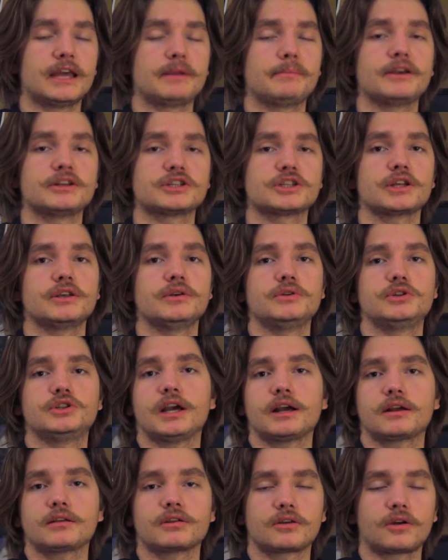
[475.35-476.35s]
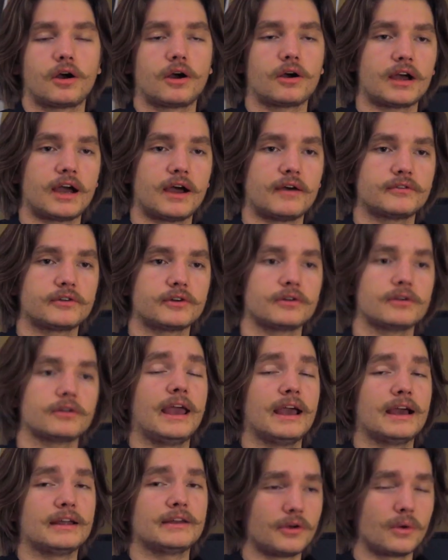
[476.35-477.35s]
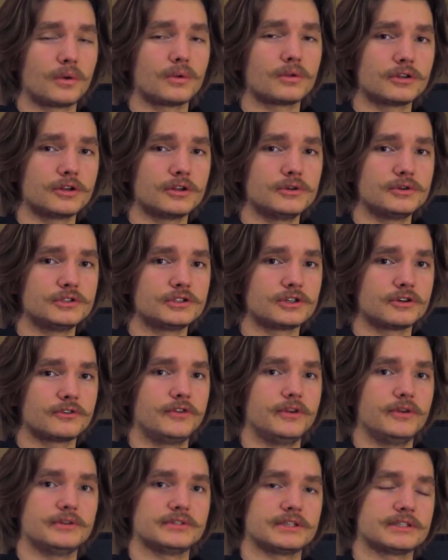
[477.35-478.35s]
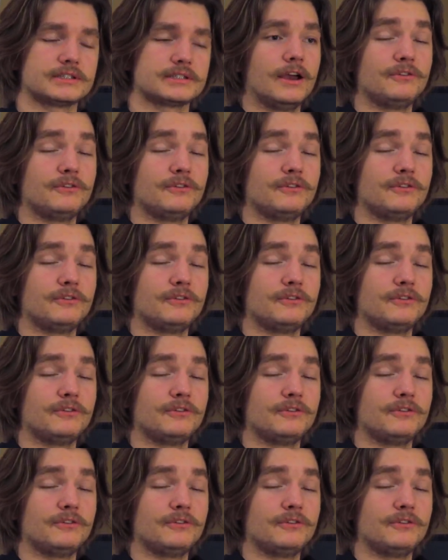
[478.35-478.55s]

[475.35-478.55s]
and make sure that you check the car after, and don't lose your fuses.